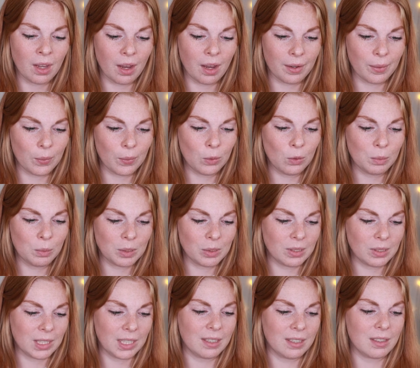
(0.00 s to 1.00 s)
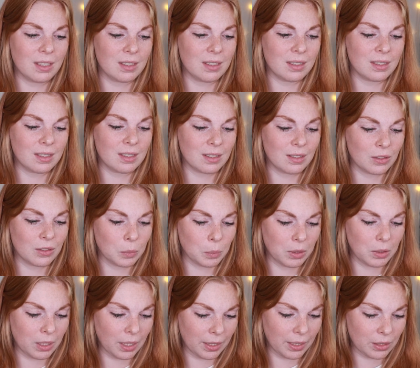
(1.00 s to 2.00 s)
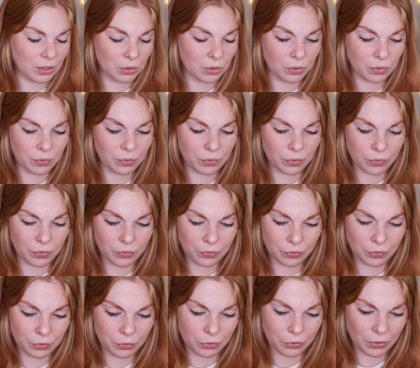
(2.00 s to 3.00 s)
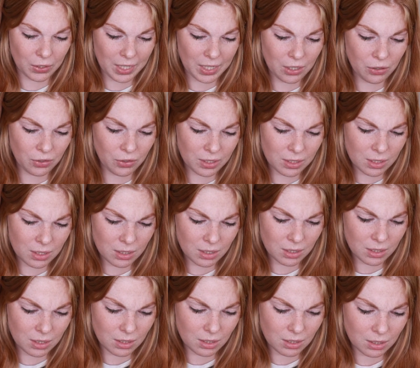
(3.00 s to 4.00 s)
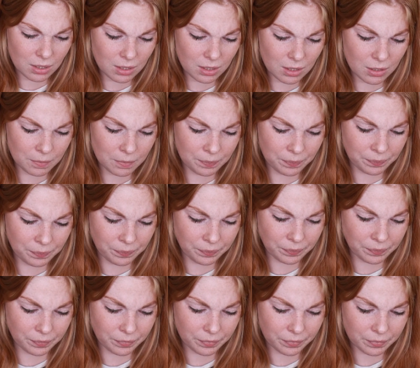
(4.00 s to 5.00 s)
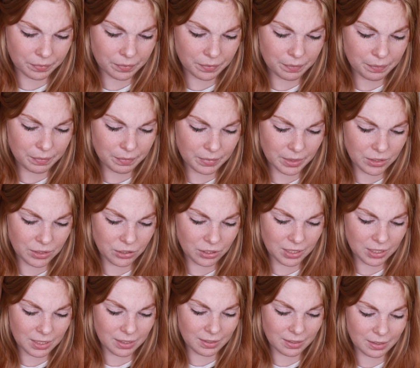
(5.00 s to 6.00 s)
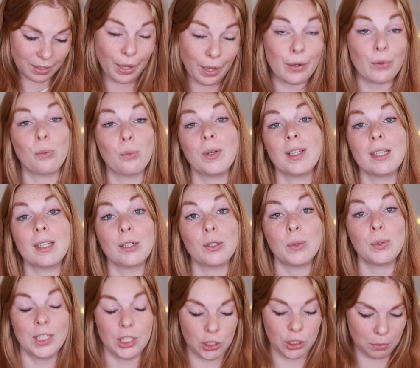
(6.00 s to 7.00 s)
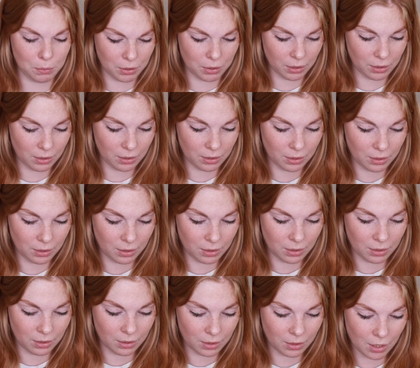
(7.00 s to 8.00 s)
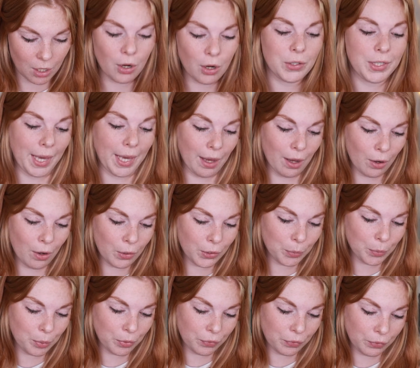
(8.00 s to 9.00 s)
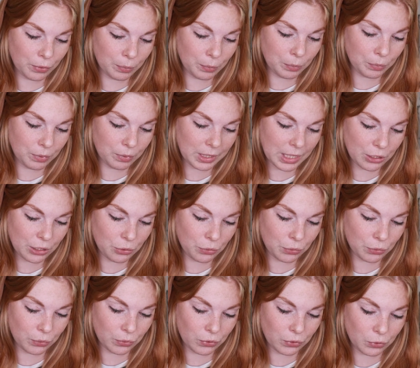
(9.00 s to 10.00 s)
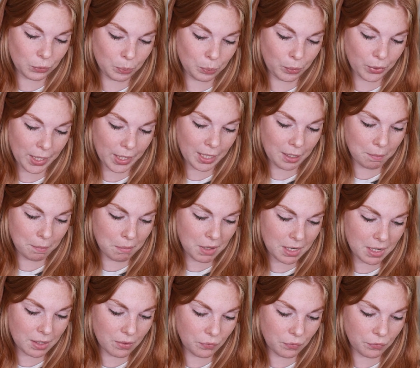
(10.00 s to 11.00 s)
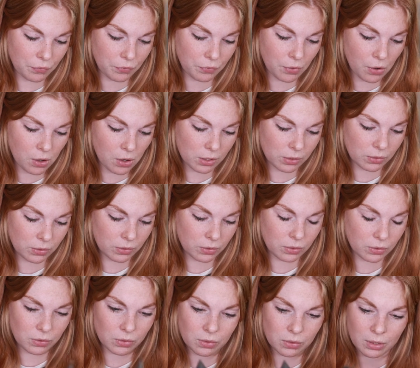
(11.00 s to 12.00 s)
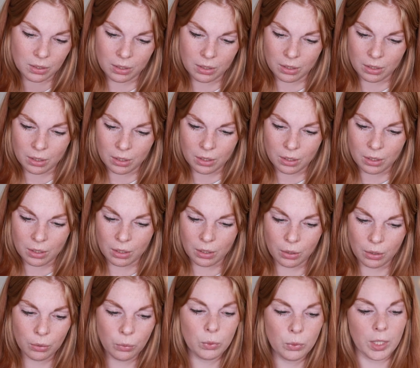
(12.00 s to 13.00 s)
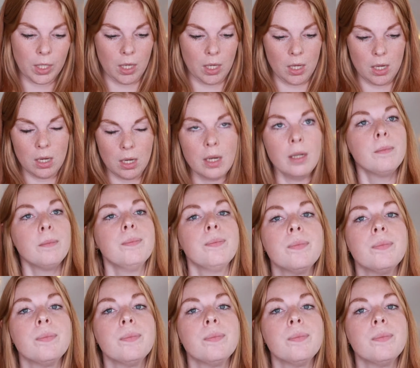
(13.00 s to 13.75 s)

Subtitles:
I almost think that this is some kind of fragrance, she said with a question mark. Oh yeah, Eau de Parfum Natural Spray, made in France. Okay.